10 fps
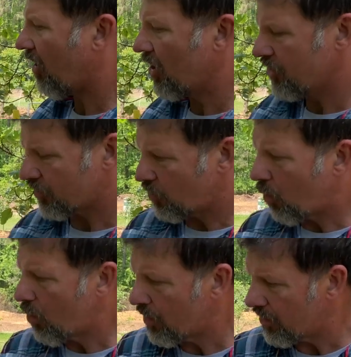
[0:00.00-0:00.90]
on your
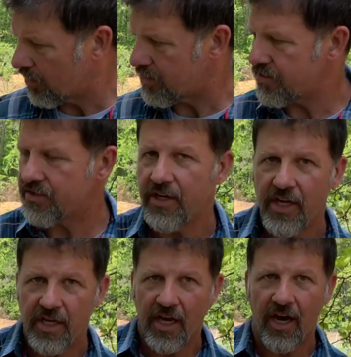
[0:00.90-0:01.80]
corners,
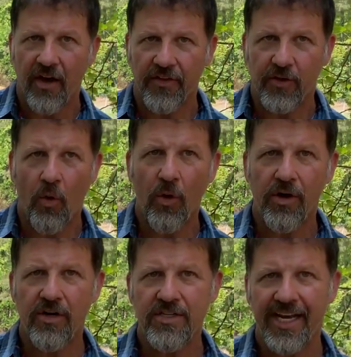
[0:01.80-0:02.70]
on the
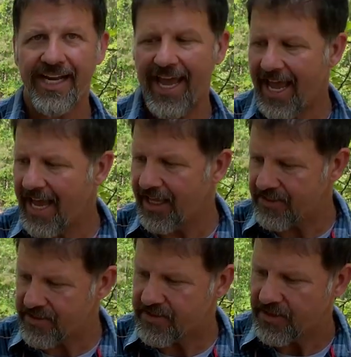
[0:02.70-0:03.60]
corners and
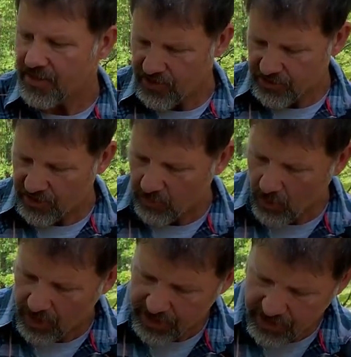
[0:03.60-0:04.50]
ends, you're going to want to